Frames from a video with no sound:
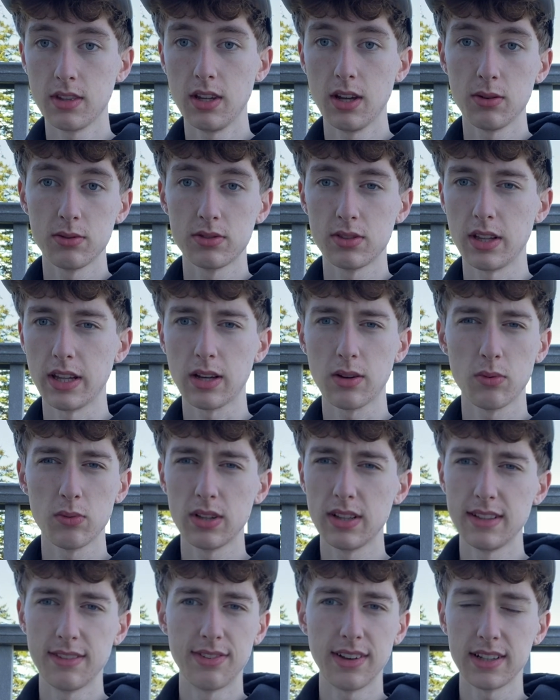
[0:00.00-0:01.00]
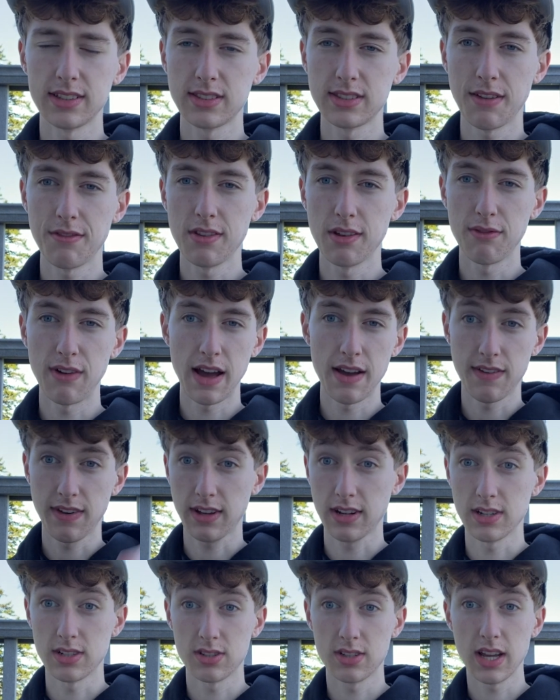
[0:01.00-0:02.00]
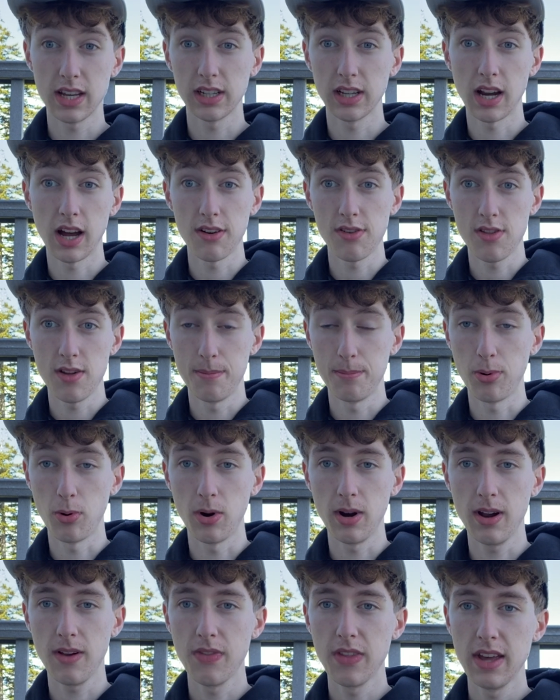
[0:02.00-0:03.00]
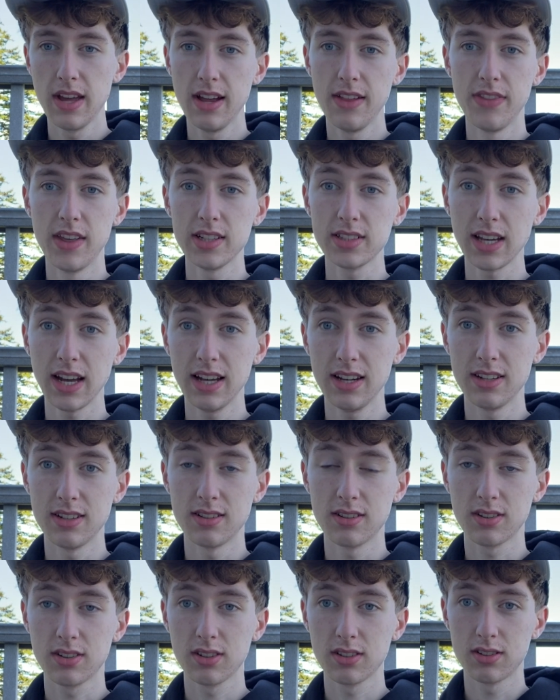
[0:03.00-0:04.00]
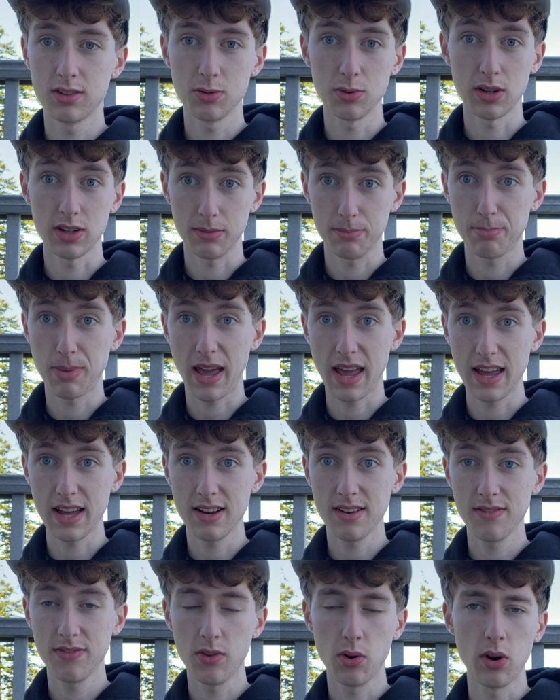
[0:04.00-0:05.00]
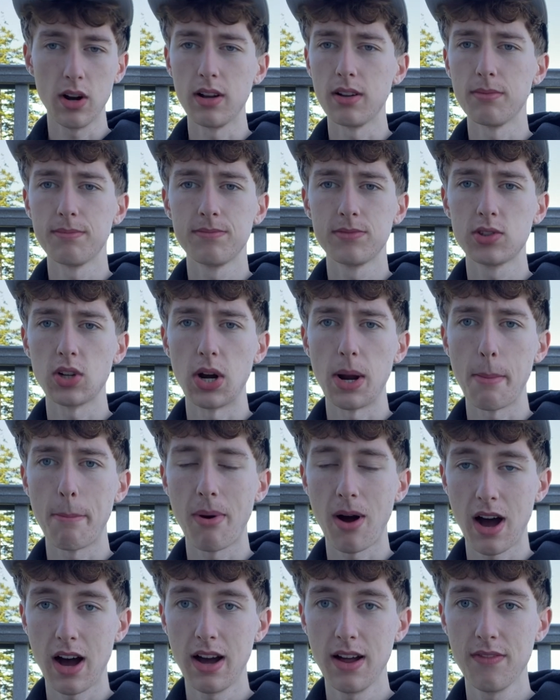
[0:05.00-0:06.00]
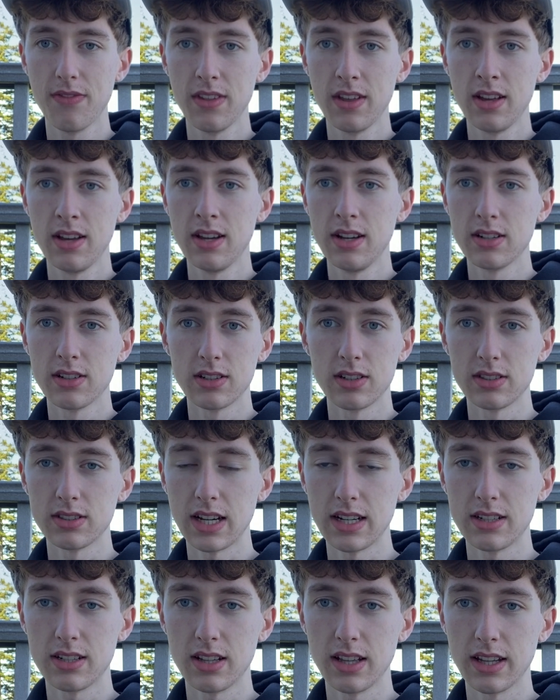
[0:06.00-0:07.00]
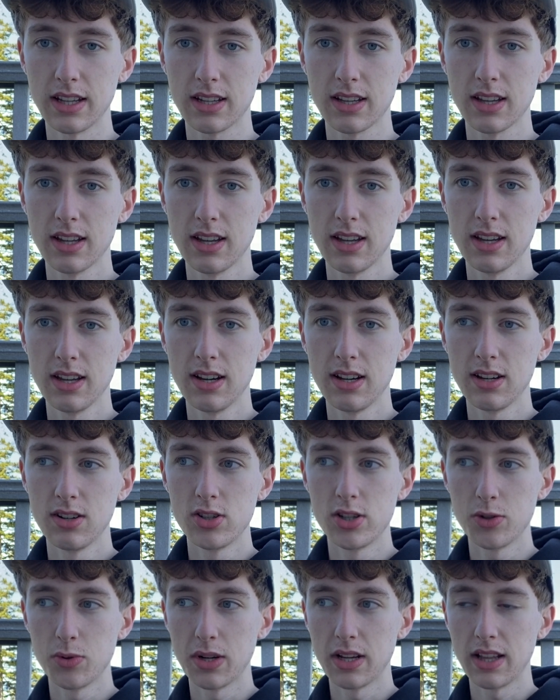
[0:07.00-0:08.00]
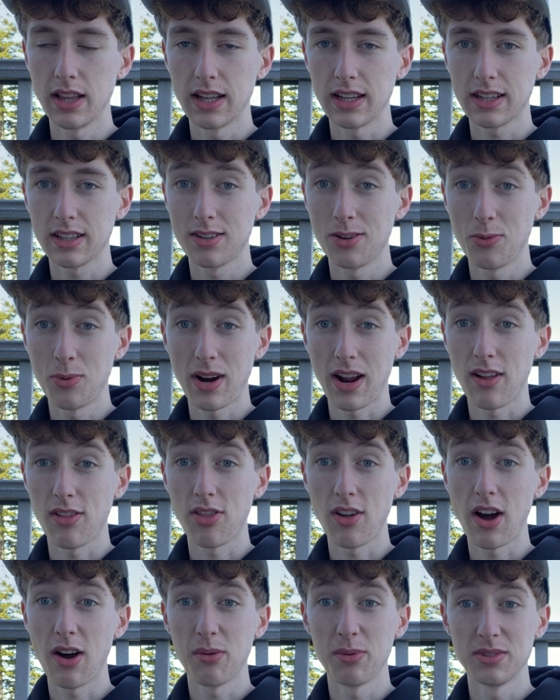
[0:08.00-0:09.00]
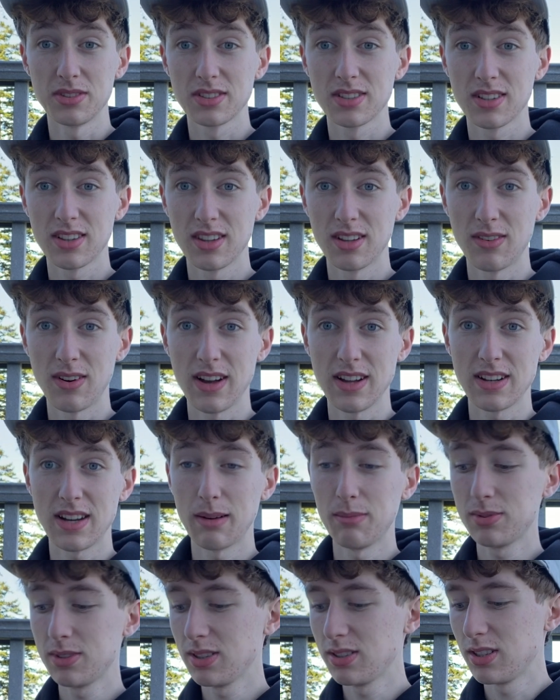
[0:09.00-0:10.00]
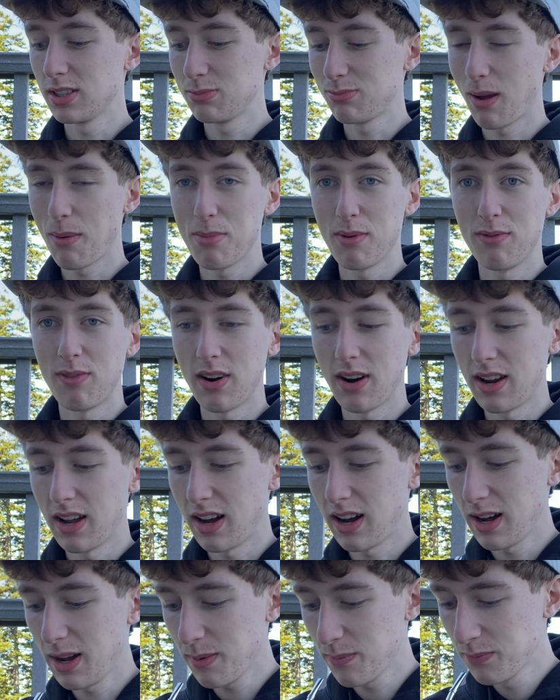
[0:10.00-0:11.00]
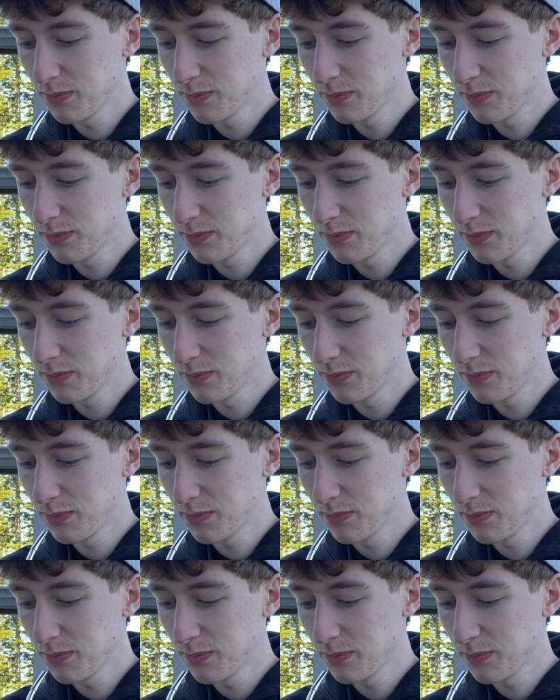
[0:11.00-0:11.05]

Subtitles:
so if it gets 75, I can just take it off and then pour it. This I had to do on a pan or a pot. Just had to do it to what I thought was the right temperature. So this might be very hot.